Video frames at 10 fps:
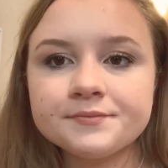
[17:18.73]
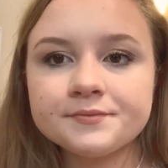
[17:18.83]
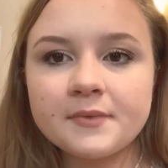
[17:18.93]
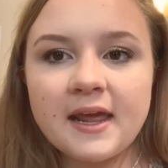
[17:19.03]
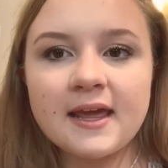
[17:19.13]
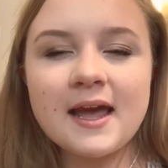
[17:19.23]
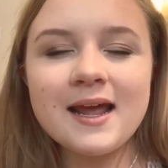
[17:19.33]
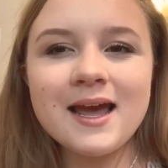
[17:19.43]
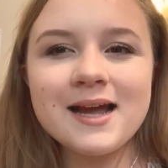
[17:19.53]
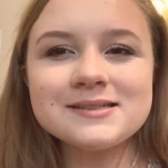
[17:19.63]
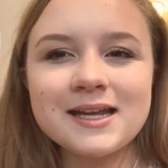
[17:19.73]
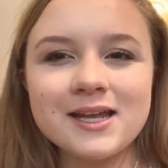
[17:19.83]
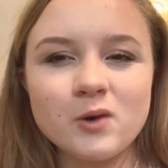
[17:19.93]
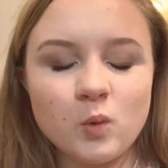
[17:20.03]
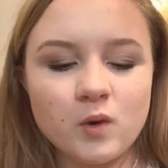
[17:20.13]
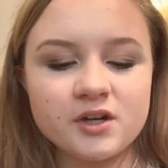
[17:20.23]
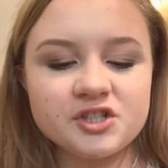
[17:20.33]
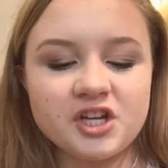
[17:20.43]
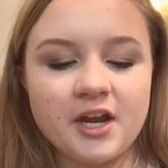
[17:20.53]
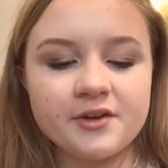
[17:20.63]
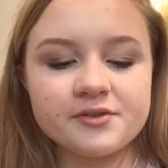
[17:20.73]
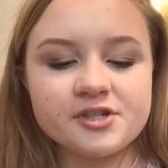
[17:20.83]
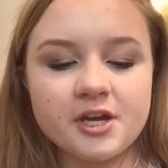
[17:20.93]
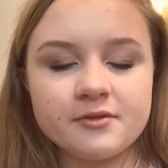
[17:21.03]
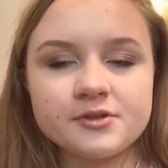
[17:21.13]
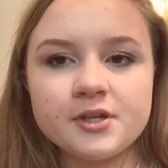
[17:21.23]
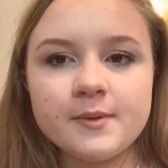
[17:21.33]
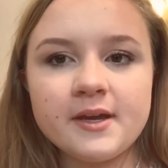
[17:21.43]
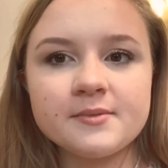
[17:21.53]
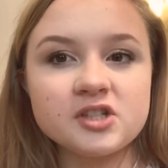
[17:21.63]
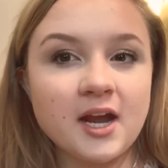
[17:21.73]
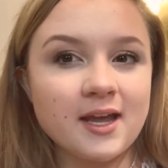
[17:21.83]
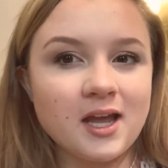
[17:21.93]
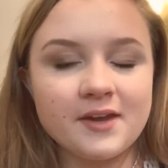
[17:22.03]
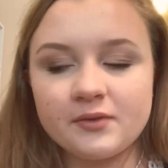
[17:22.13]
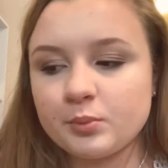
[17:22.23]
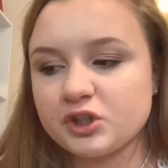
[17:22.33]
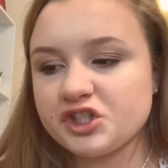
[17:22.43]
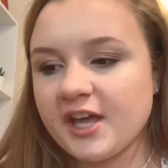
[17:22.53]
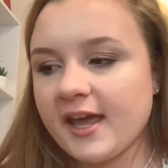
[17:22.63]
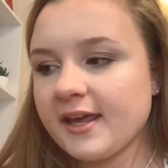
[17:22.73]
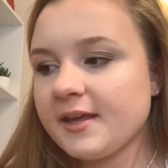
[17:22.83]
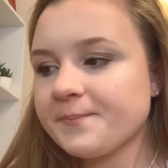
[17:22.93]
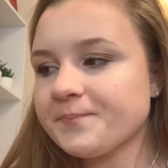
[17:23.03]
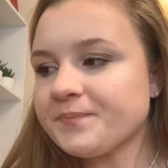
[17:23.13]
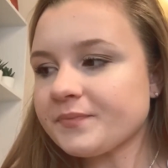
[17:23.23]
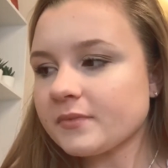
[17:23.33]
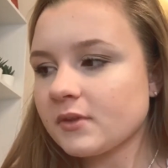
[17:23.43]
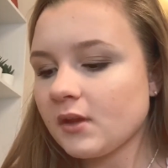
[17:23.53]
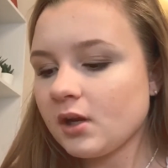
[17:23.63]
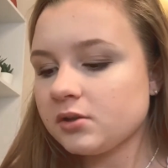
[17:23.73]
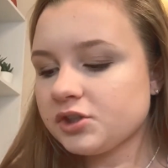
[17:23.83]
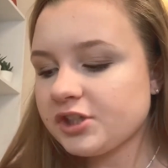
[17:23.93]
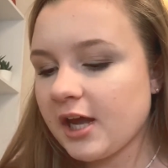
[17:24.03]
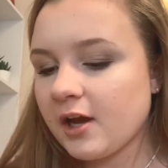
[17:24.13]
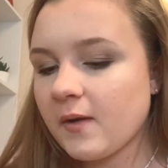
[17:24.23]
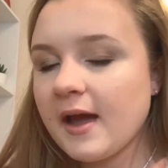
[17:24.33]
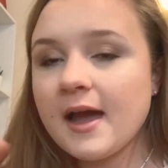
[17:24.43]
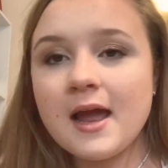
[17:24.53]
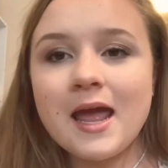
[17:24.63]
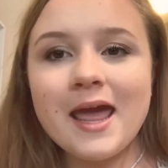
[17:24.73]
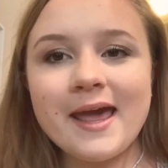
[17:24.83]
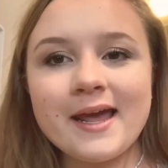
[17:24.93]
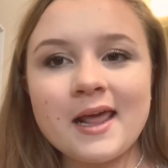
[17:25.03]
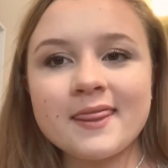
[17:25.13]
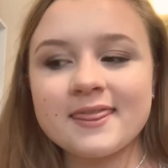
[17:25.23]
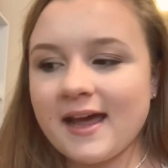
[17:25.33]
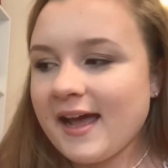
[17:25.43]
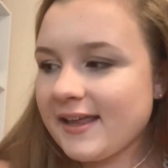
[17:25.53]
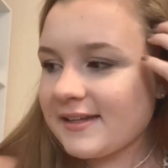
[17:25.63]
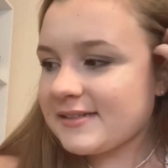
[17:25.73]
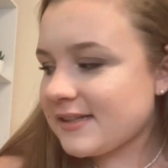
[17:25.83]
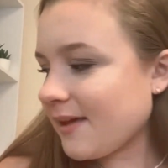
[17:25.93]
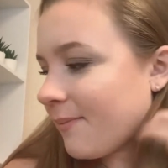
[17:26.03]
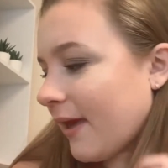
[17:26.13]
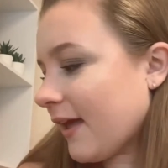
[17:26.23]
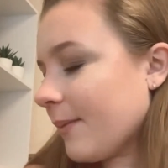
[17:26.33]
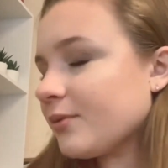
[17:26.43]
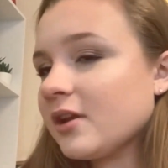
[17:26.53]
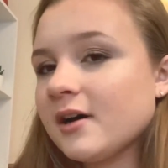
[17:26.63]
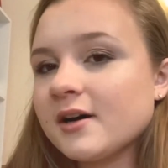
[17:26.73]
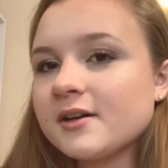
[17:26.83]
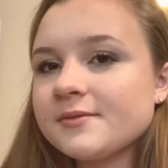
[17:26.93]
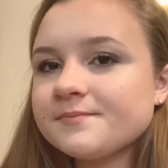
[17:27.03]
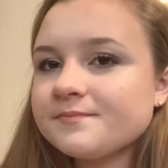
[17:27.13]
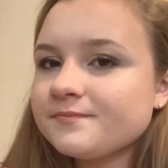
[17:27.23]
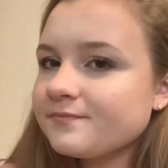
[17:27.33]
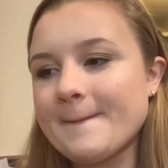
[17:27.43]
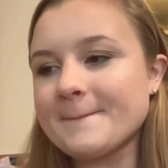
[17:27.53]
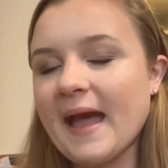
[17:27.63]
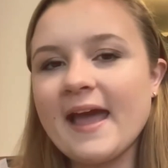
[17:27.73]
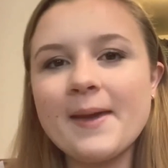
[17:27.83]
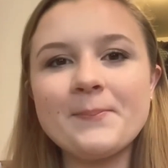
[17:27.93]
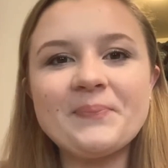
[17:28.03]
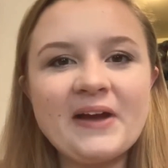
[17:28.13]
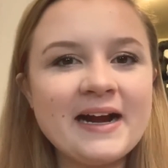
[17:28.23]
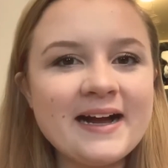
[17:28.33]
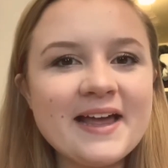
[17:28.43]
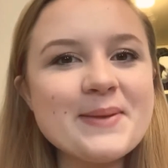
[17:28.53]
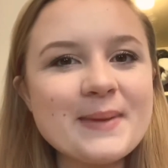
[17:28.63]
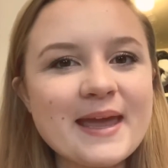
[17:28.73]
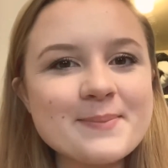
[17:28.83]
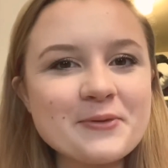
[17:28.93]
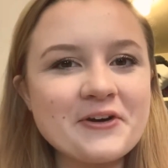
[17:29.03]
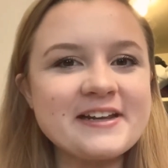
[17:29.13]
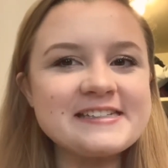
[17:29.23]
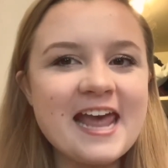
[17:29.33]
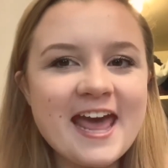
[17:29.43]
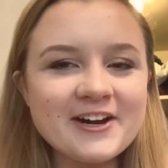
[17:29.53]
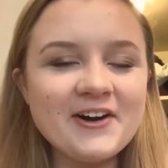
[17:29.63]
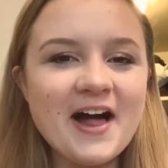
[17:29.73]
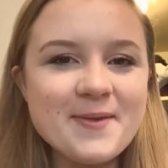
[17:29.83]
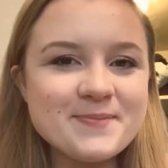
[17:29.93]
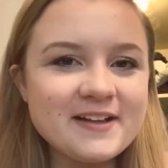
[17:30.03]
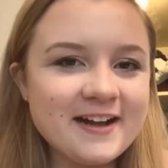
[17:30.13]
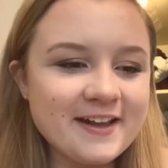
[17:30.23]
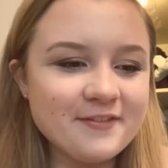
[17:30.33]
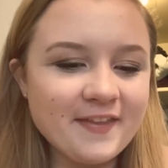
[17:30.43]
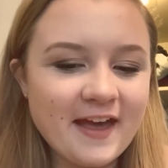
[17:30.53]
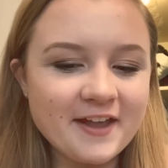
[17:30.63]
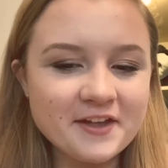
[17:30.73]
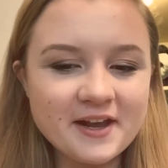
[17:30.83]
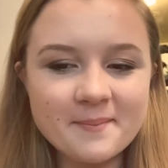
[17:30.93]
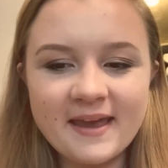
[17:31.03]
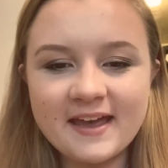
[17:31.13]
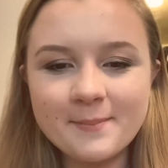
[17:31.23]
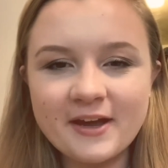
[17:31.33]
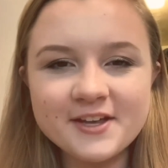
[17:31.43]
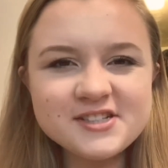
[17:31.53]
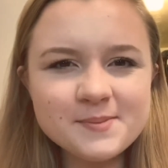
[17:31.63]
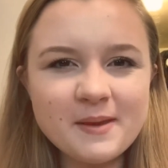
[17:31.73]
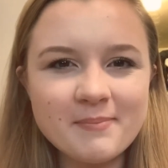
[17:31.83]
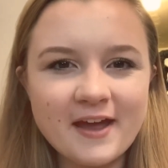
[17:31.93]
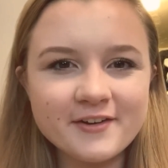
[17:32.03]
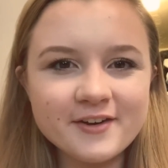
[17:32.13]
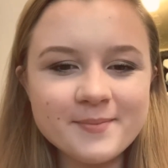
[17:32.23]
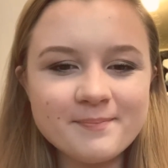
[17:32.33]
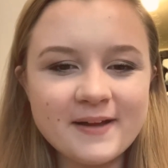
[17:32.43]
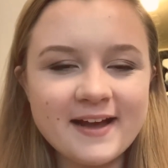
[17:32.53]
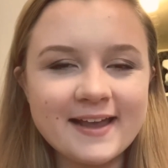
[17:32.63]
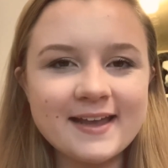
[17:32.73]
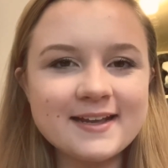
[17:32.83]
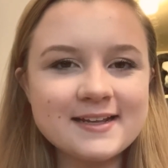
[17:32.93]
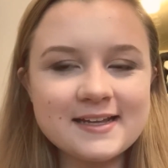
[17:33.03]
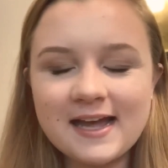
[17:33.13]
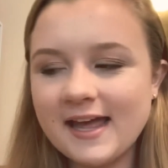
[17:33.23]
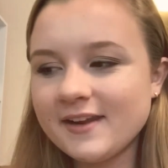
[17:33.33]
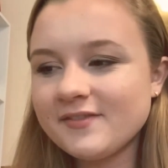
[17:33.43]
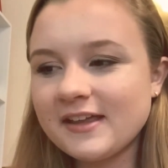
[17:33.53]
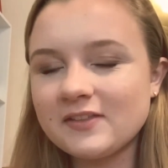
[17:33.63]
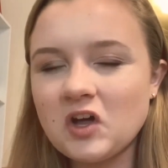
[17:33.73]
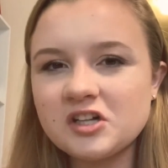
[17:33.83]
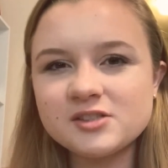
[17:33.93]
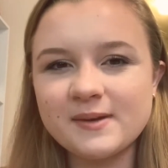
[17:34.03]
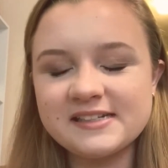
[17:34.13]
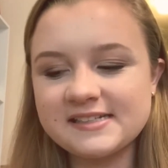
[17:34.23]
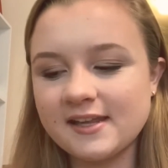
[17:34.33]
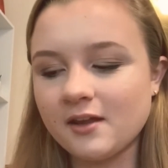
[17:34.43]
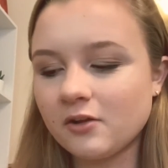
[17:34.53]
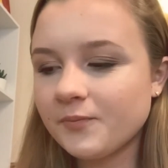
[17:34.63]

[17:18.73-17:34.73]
And it kind of has like an orange undertone to it, which I kind of appreciate it. So, and that is the makeup look. I am not a makeup artist at all. I'm not even that good at makeup. I used to be better, but I kind of like lost my skill.